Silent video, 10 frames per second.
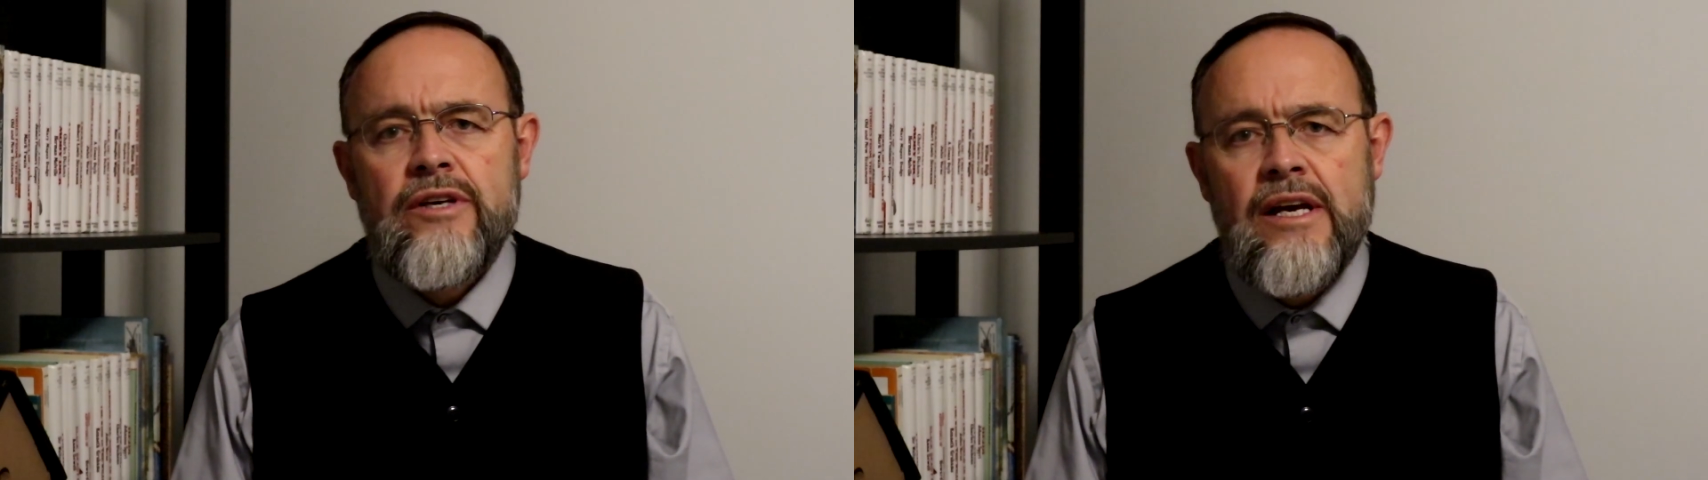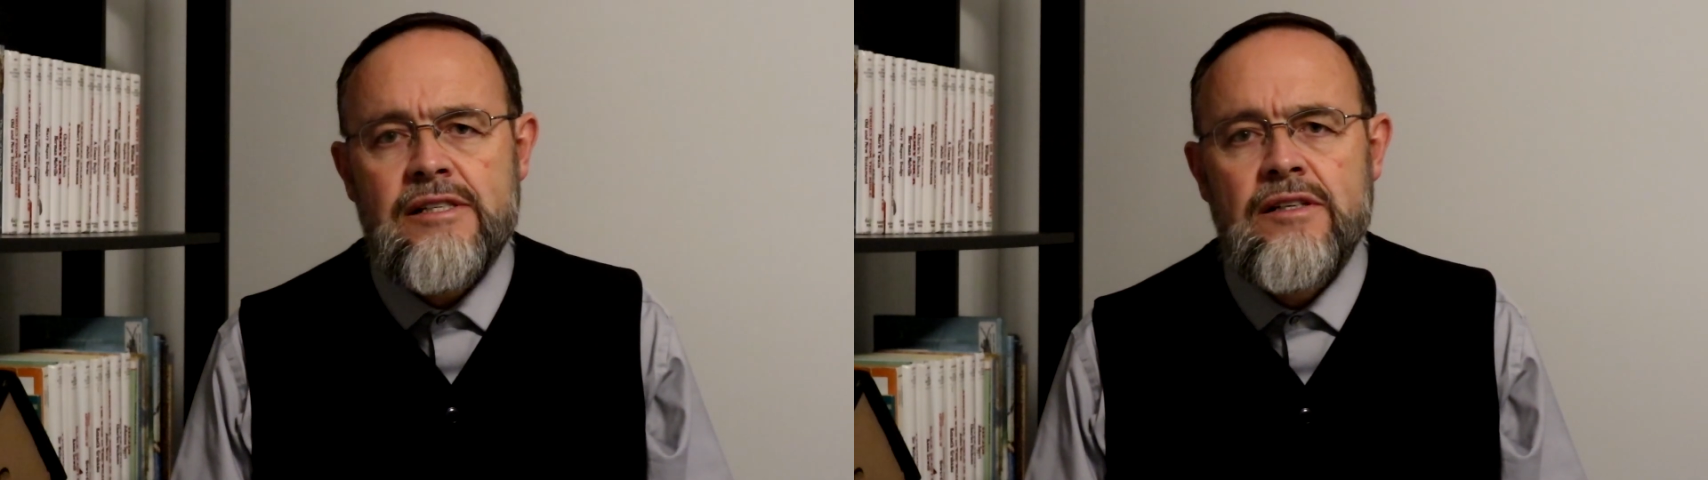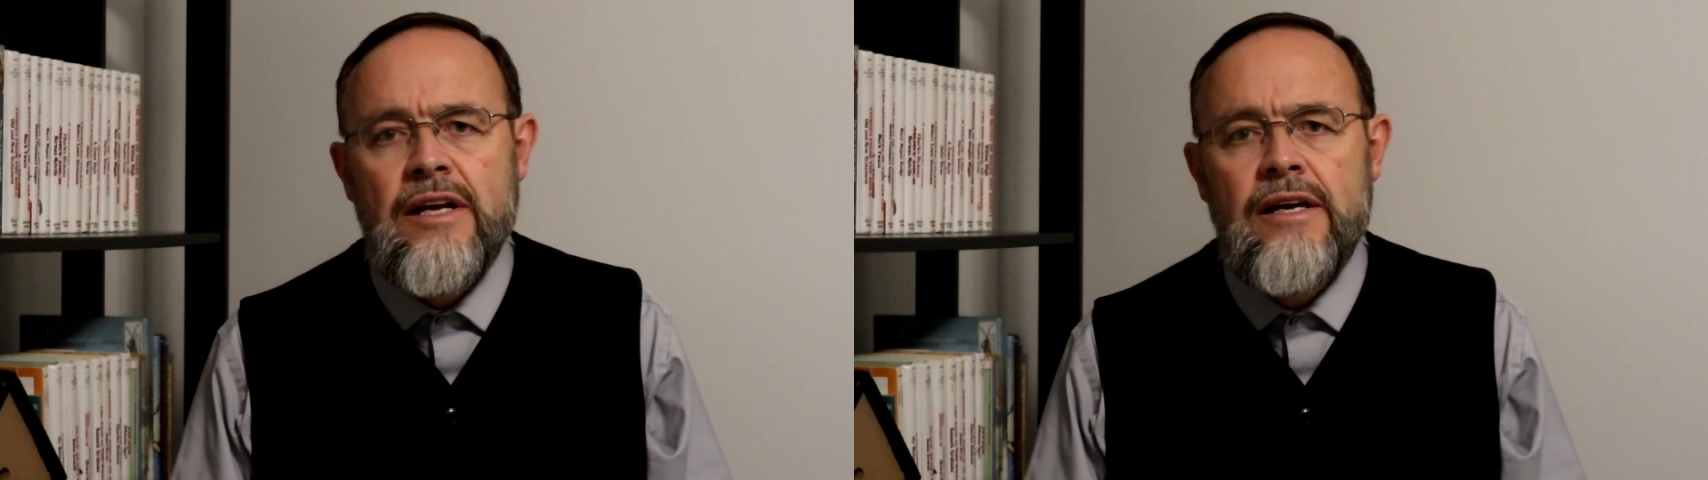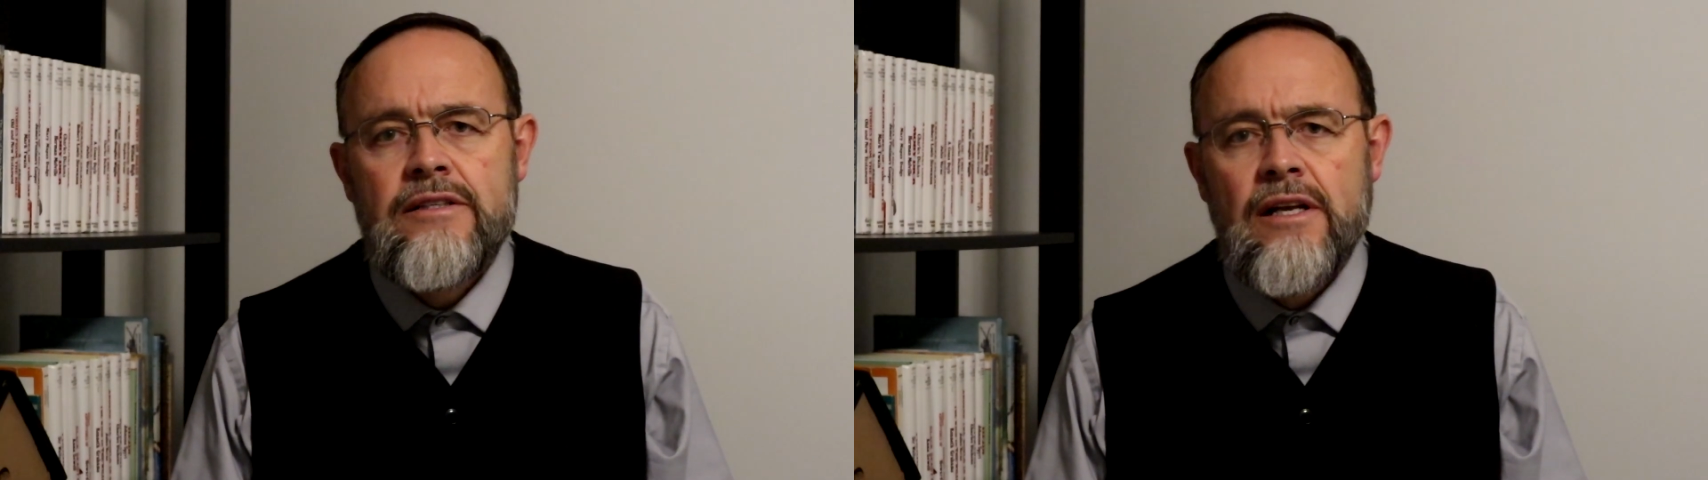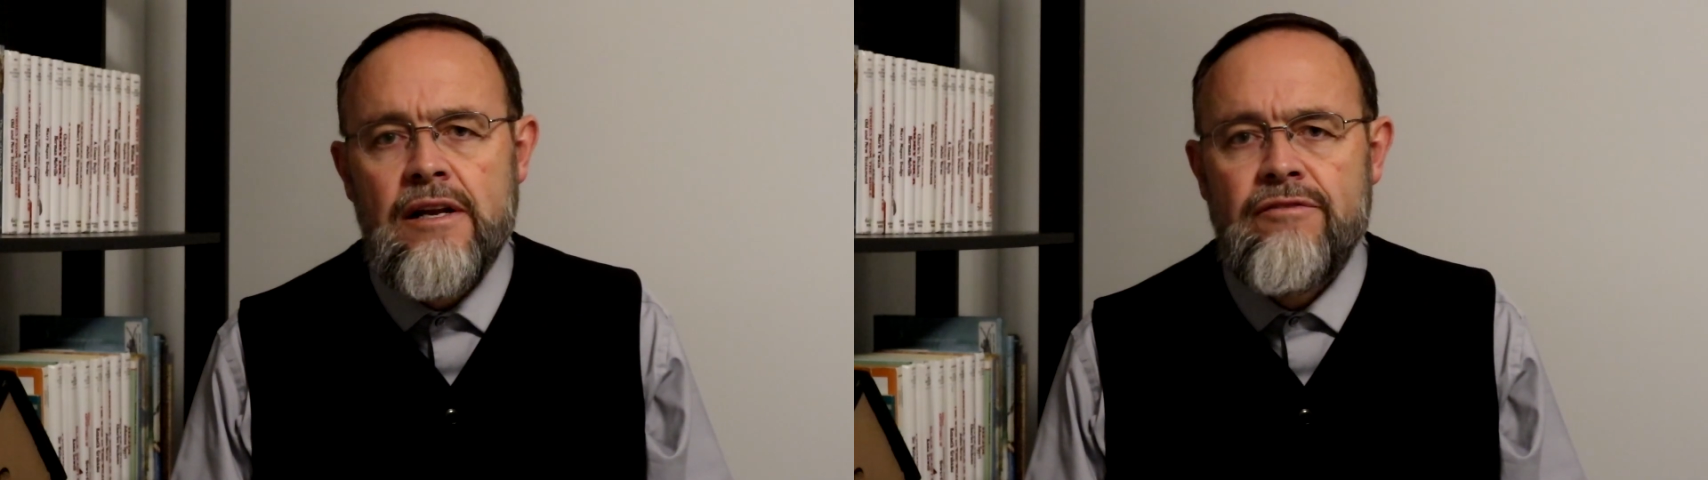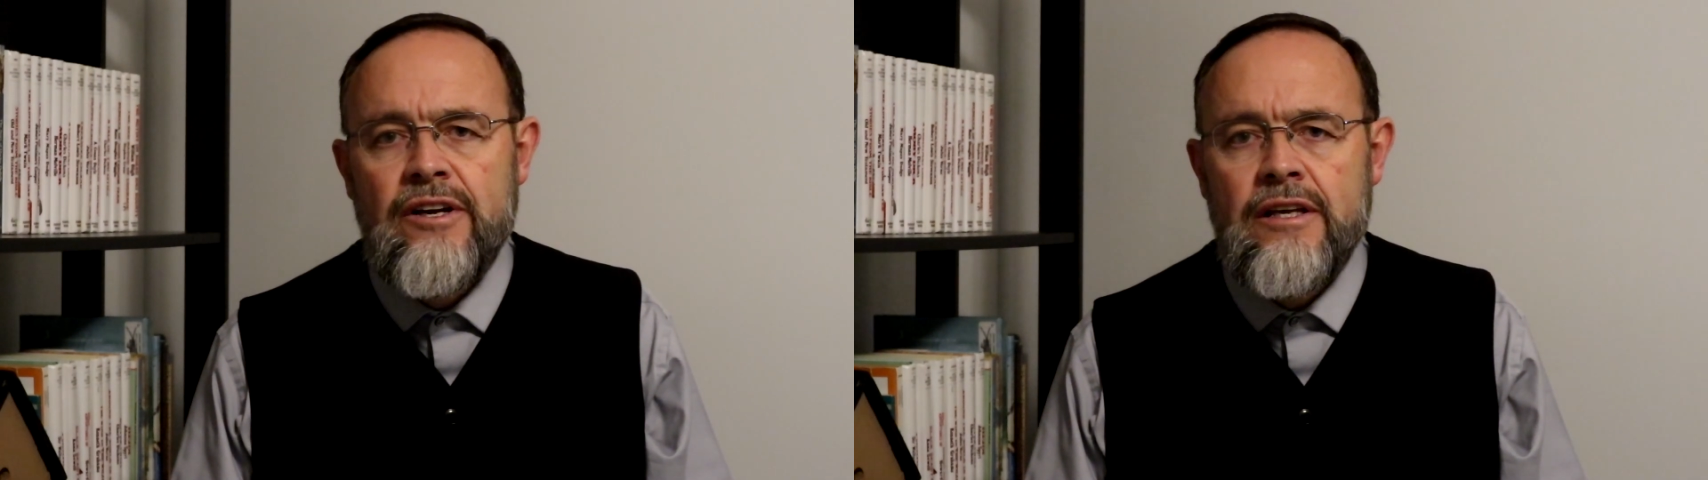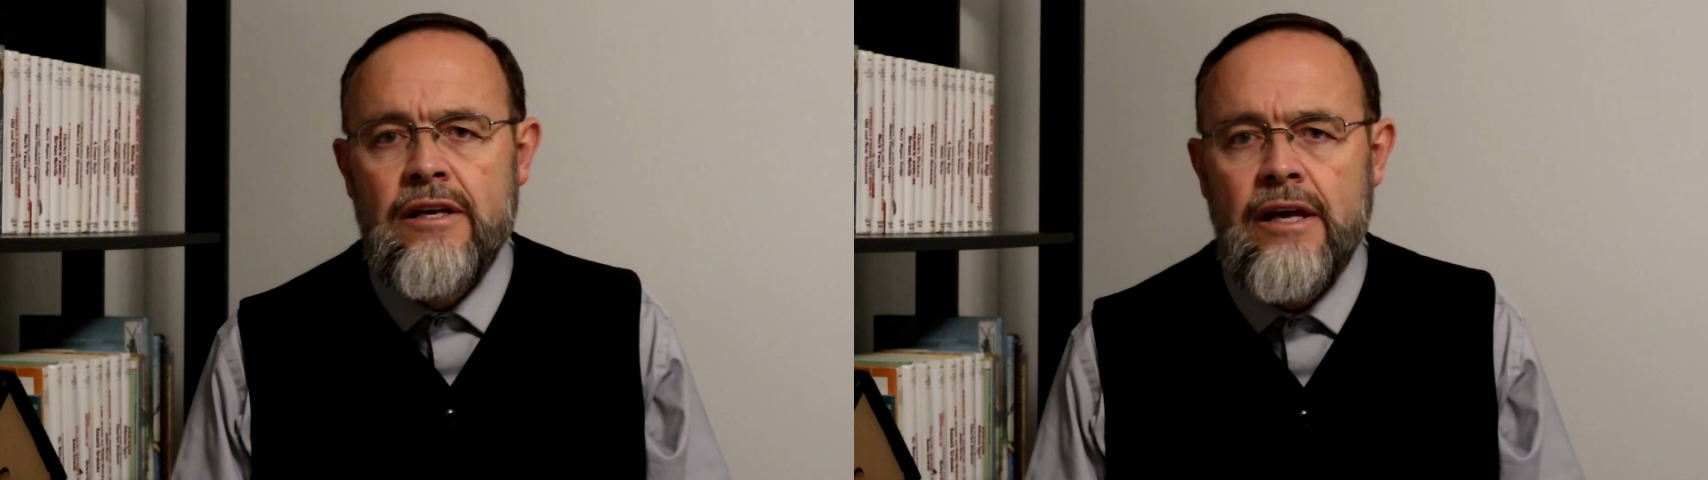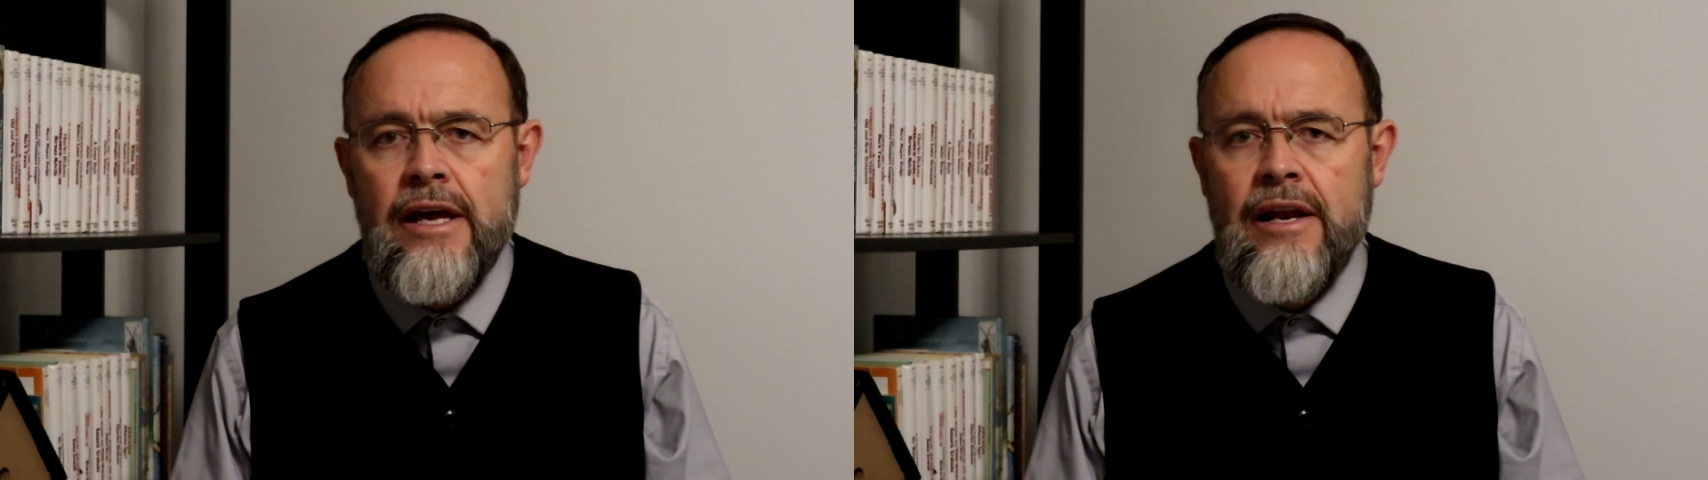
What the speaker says: yesterday delivering a